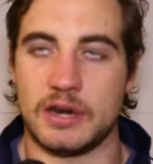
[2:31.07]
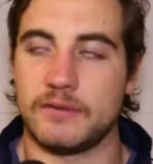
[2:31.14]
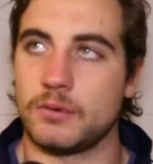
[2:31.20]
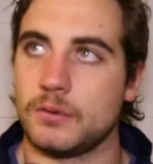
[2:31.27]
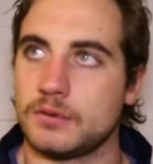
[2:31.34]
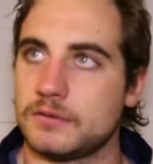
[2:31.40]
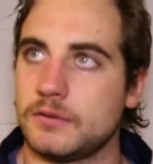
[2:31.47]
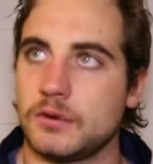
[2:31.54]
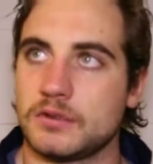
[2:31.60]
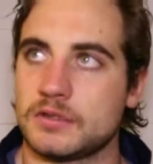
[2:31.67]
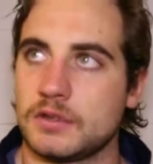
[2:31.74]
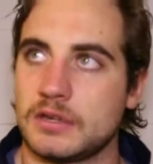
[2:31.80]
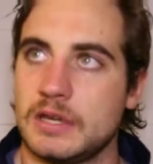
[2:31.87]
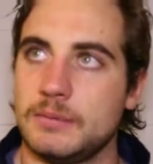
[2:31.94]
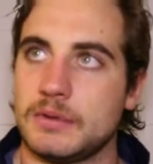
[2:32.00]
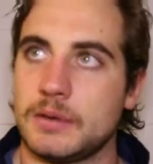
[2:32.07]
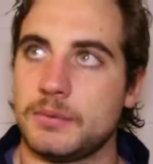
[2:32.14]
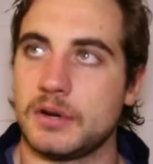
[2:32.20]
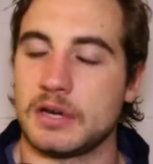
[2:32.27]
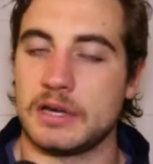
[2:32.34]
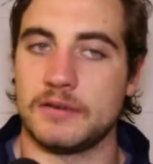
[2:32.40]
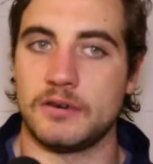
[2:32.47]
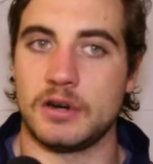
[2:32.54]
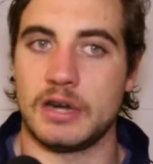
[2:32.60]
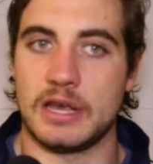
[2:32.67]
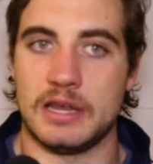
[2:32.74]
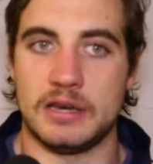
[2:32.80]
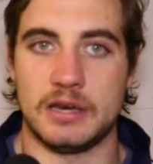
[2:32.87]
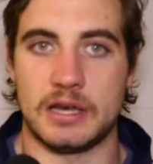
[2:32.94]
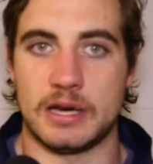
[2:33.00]
Everyone was focused on keeping that puck out of our
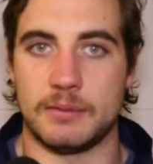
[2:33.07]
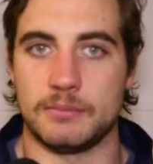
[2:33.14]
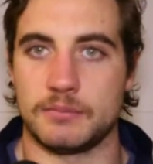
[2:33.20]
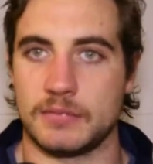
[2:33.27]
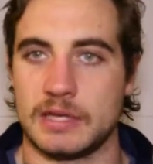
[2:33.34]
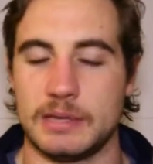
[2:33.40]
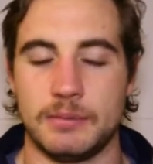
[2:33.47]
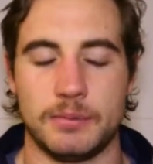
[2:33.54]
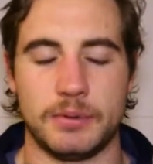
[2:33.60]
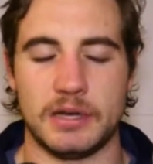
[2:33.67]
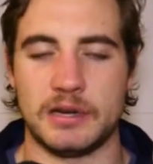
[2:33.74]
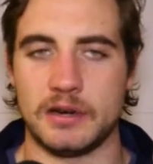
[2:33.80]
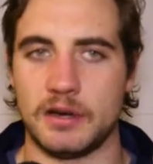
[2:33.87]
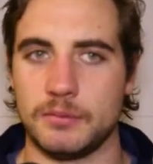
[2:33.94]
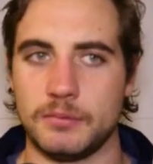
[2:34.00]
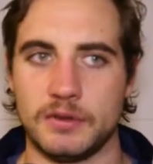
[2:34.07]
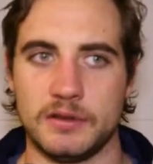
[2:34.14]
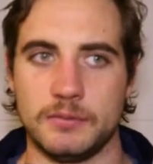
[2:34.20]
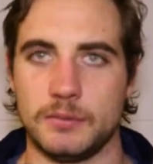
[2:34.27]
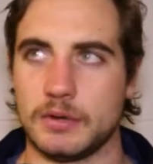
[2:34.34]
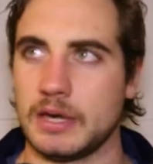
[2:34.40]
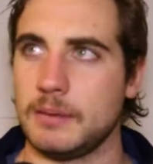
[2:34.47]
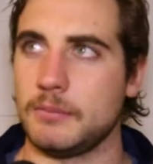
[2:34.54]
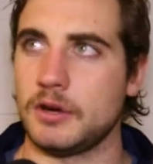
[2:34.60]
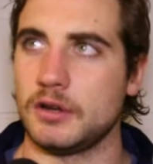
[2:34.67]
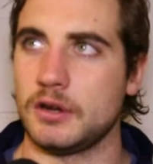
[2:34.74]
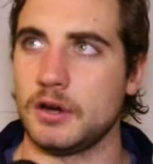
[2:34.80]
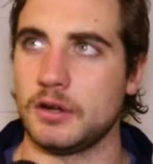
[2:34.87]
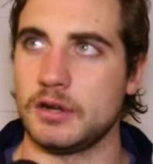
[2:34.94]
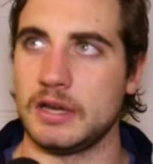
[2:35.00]
net, and Gibby played an unbelievable game
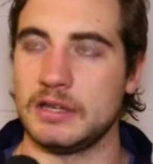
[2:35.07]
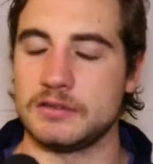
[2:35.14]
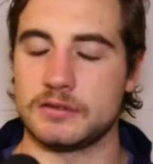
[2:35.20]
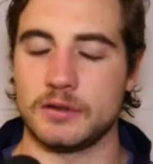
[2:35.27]
all night.